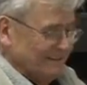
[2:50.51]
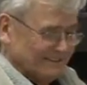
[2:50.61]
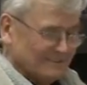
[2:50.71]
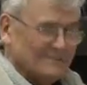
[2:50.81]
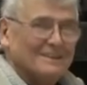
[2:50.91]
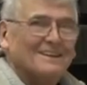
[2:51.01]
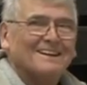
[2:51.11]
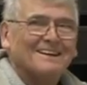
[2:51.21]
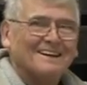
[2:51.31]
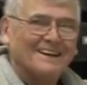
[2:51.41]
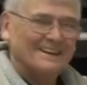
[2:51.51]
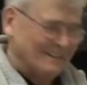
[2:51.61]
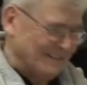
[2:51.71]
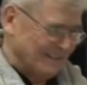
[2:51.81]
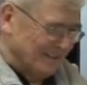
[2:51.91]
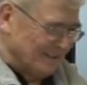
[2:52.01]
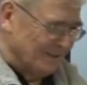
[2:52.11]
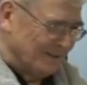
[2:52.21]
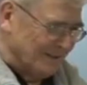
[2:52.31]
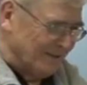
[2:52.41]
So, yeah. So
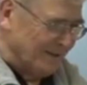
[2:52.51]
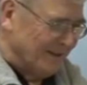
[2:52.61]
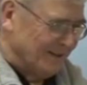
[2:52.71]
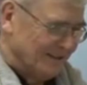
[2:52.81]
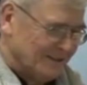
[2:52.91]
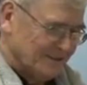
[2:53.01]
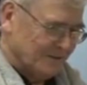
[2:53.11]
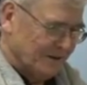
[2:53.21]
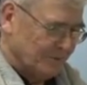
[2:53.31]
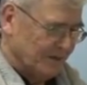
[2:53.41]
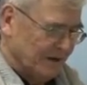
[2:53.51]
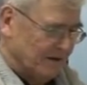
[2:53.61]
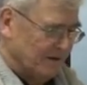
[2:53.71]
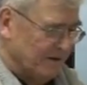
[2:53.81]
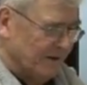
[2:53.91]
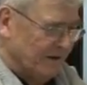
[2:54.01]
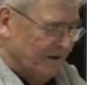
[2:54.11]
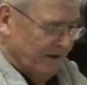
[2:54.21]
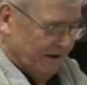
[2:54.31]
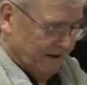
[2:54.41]
anyway, this is what I learned,
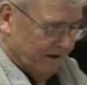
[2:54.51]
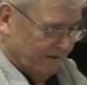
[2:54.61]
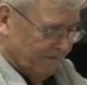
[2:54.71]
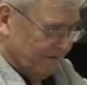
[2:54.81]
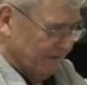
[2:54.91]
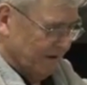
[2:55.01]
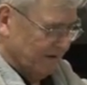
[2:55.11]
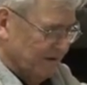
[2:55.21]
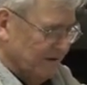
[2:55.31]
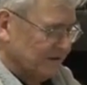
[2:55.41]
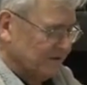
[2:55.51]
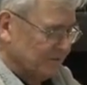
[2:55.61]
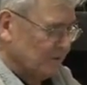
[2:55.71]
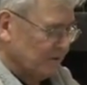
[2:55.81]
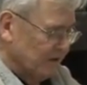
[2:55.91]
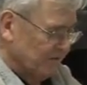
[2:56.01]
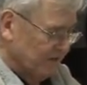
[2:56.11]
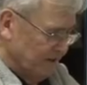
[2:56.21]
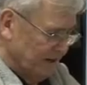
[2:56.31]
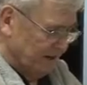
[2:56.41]
and I found out this is more
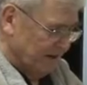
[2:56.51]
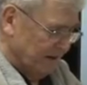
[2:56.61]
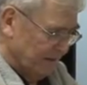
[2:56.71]
convenient.